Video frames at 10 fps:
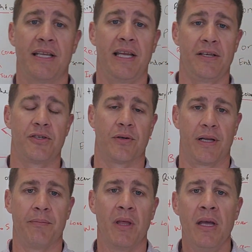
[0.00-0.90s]

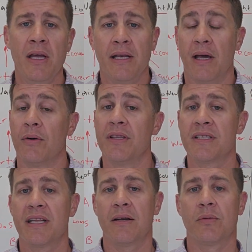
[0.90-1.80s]
injury. Now in the
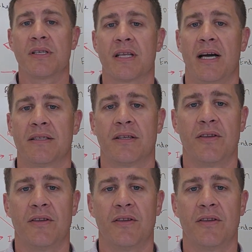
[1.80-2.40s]
state of Wisconsin,